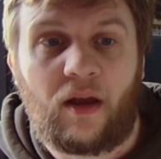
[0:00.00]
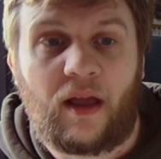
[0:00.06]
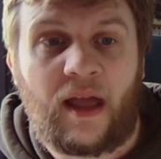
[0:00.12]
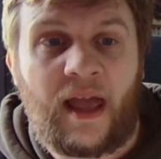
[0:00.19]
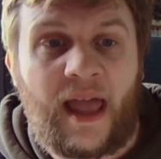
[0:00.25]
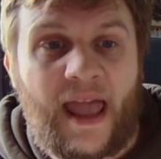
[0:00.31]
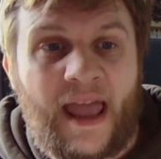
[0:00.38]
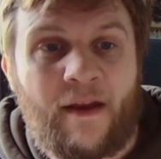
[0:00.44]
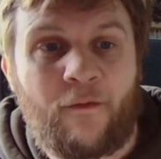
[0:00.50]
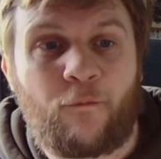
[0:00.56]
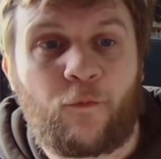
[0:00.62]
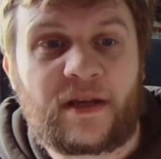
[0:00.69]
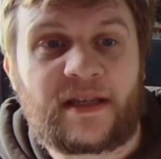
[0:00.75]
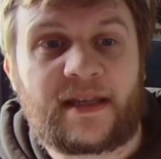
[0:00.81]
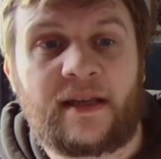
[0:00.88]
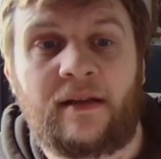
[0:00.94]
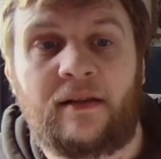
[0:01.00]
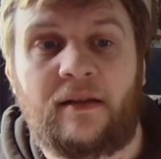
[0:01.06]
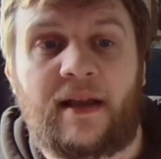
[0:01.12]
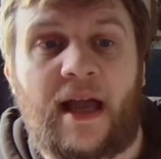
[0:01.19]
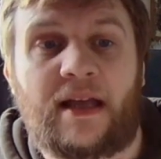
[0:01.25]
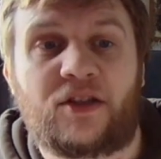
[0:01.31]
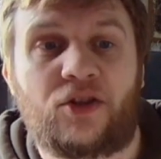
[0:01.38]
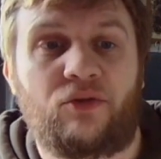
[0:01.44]
at every single
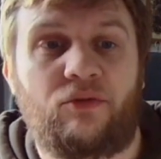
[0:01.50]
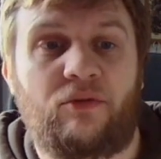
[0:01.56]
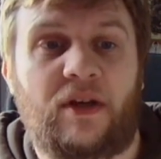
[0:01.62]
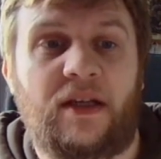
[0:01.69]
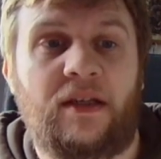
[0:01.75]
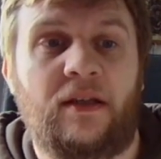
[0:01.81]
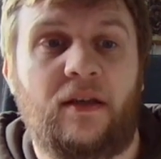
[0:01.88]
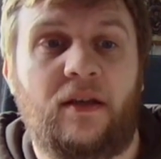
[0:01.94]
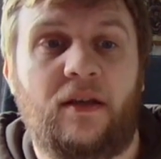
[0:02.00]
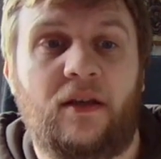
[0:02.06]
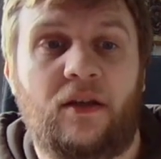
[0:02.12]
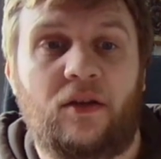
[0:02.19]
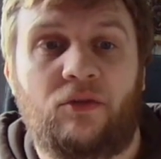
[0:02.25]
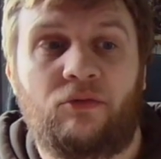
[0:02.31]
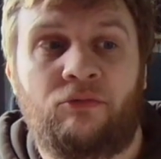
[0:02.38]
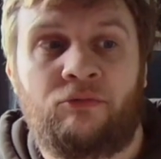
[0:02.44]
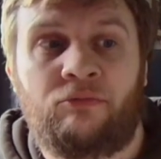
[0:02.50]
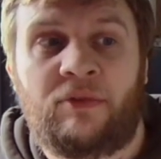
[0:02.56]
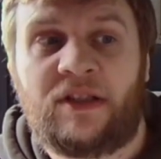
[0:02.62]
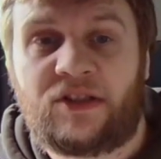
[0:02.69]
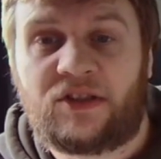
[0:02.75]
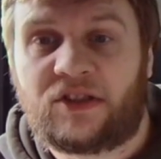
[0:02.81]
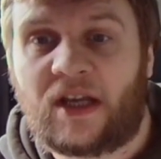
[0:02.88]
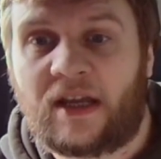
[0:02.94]
category,
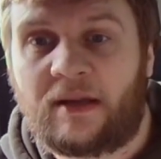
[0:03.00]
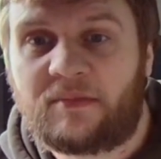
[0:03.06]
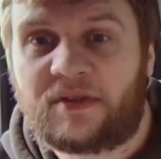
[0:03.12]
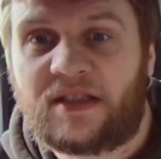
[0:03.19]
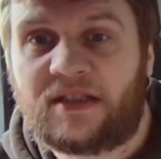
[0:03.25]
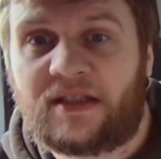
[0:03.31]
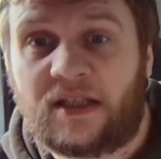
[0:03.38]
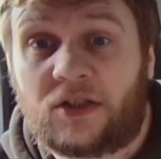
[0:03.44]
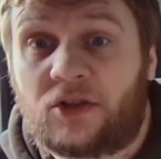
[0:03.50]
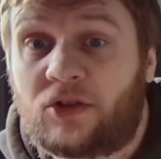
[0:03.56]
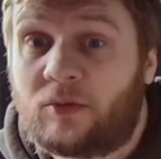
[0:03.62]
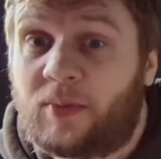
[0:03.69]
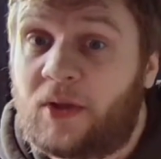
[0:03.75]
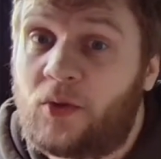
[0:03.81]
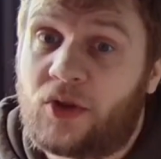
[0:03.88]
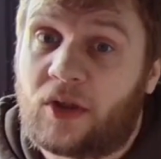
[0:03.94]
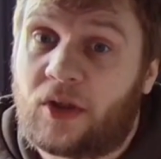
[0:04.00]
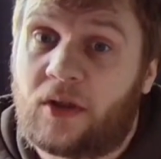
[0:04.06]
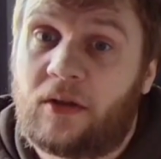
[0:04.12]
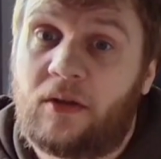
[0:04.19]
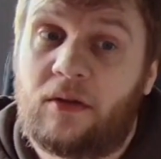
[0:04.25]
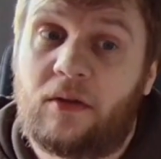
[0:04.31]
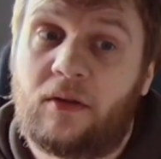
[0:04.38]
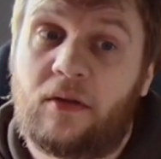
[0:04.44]
Reece James's
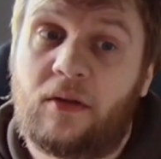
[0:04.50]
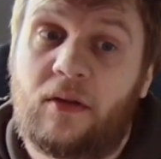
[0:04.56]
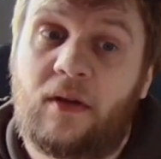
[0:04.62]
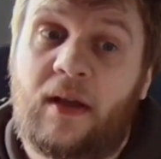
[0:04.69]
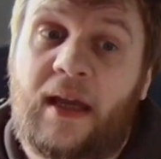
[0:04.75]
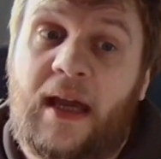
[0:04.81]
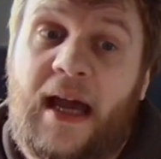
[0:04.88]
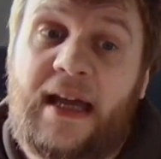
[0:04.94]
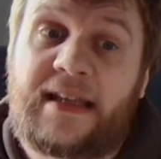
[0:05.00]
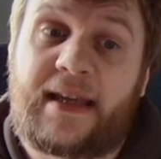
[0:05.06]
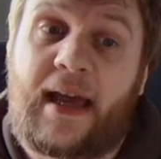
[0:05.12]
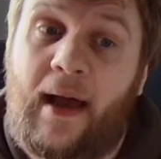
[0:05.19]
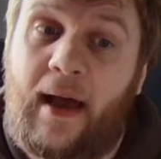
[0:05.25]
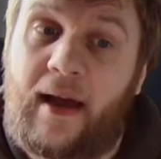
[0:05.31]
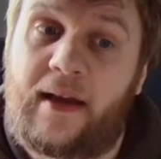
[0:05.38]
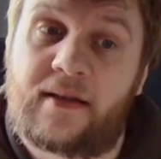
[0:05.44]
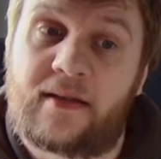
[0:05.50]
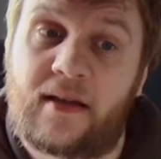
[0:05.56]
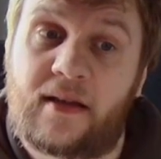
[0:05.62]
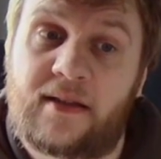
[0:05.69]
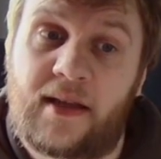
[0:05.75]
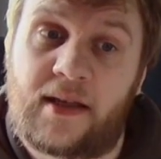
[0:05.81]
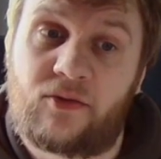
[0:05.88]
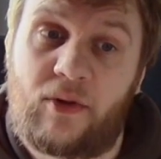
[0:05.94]
distribution has a higher
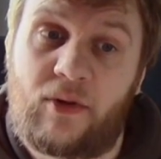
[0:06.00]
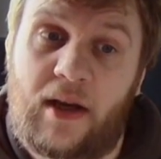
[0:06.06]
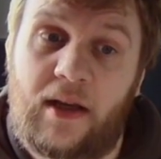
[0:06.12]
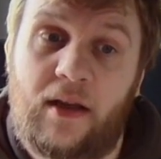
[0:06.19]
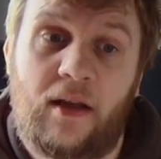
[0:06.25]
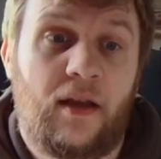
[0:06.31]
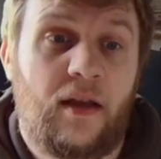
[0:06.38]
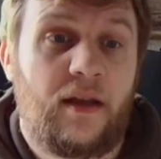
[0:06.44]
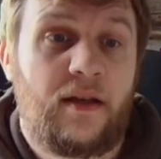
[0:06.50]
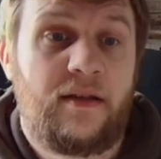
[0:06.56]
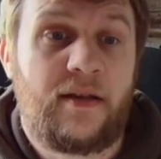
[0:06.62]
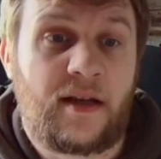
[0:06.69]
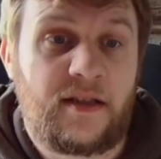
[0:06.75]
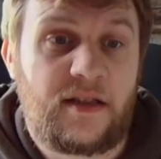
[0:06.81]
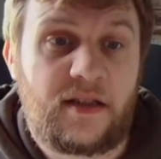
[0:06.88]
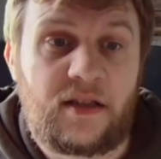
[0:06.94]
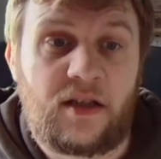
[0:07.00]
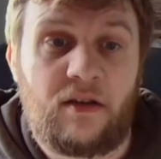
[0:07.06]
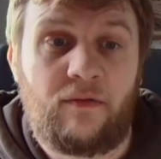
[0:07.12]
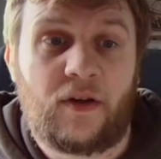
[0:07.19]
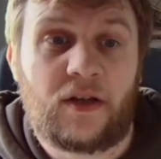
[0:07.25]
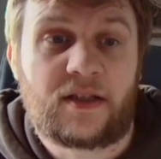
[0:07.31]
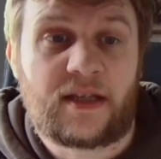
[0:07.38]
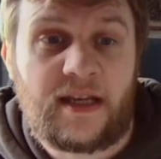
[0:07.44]
success rate. 92
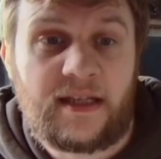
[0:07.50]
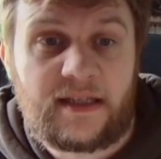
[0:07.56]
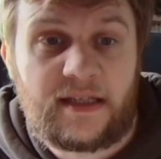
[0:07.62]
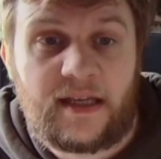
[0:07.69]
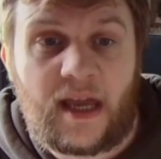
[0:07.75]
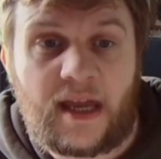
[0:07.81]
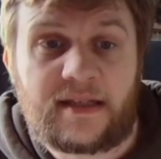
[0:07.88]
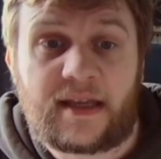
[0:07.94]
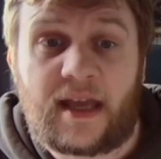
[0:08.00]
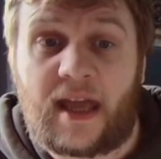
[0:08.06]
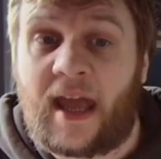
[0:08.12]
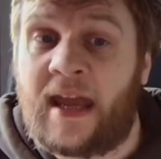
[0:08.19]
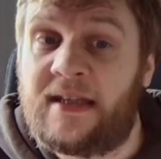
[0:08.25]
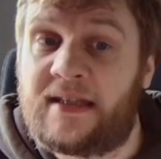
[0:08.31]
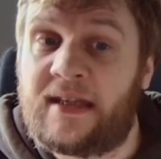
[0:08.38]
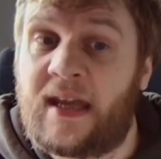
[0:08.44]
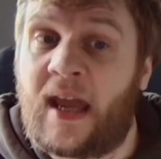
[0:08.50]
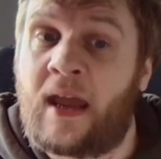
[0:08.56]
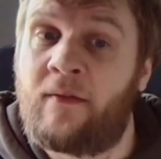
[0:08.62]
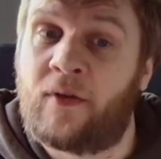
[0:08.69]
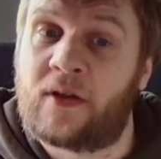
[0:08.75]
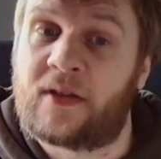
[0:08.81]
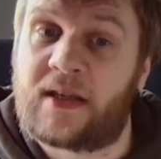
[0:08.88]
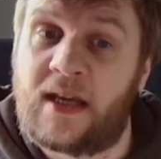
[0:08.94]
versus 88,
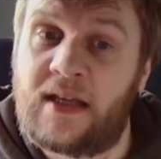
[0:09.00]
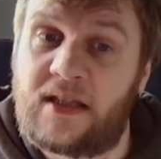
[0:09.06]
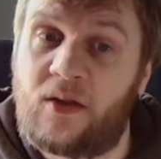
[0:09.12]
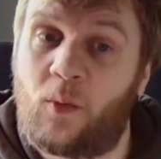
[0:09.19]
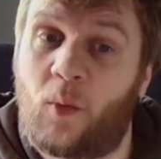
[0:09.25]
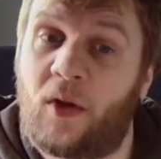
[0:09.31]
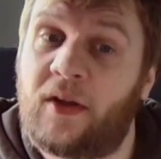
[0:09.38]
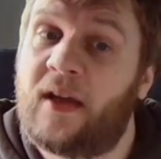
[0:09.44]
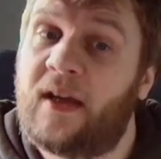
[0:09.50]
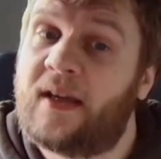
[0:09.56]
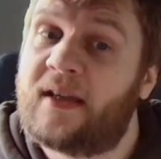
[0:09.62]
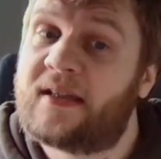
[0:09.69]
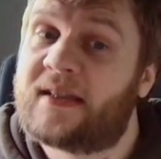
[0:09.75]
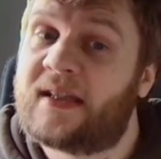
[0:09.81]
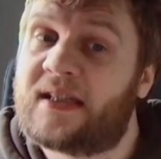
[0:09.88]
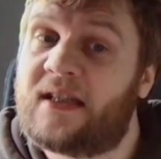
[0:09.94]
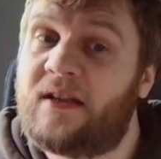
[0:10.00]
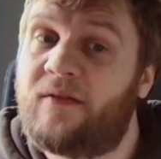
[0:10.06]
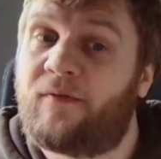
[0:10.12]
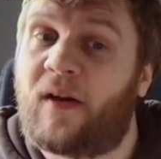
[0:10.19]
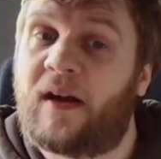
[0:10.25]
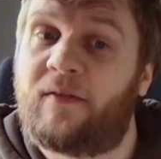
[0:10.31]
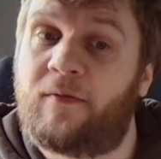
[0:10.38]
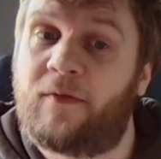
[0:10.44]
88 versus 81,
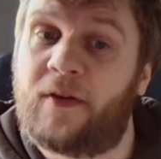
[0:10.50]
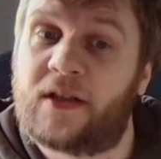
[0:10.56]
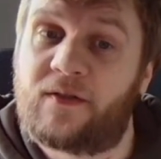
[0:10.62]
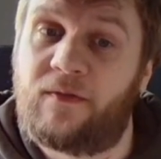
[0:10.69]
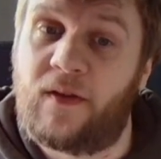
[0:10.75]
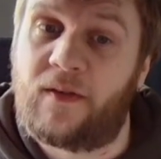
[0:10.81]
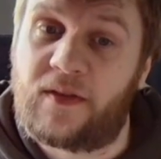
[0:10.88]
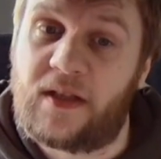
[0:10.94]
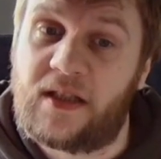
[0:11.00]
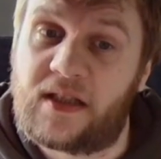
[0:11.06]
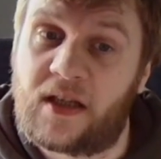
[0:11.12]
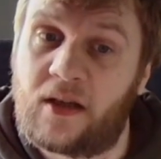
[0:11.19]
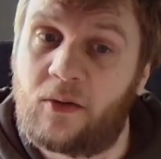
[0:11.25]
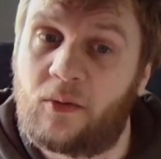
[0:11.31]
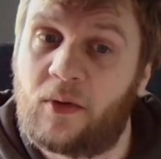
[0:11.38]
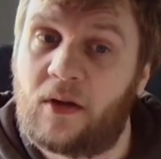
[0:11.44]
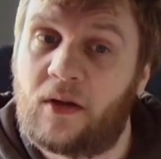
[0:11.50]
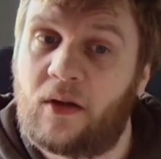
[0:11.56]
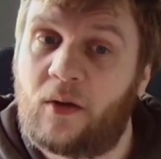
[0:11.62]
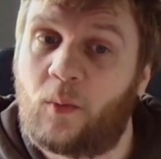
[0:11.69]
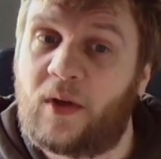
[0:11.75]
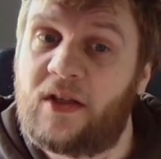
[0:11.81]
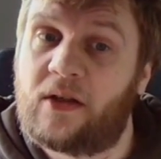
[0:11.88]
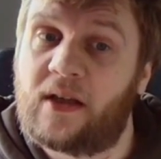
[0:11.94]
65 versus 52,
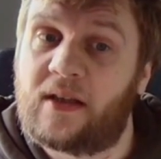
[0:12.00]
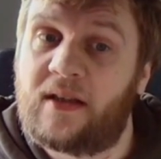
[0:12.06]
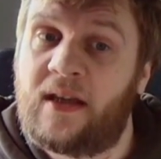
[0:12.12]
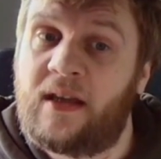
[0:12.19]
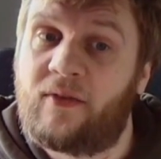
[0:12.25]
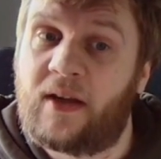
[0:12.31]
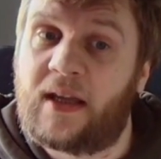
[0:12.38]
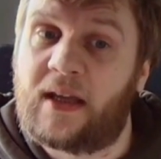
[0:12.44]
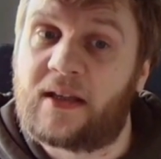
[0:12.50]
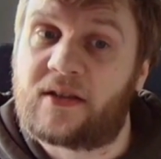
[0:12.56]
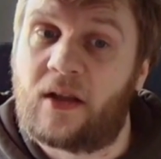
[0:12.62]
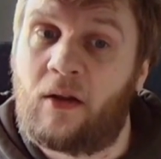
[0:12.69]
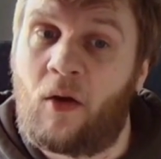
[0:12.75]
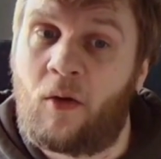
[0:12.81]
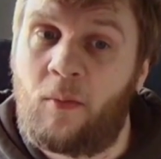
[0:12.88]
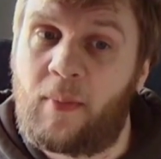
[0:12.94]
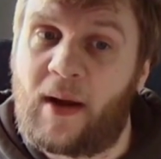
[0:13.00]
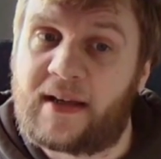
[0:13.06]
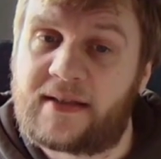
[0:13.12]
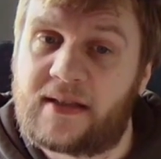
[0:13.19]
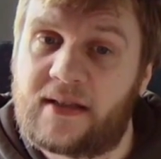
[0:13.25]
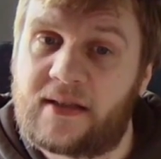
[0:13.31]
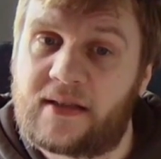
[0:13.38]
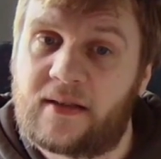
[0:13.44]
when you get to long
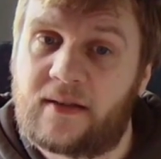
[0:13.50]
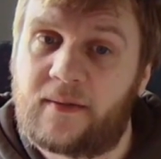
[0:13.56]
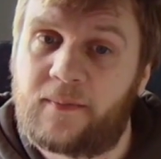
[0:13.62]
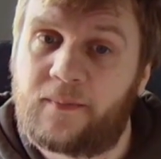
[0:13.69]
passes.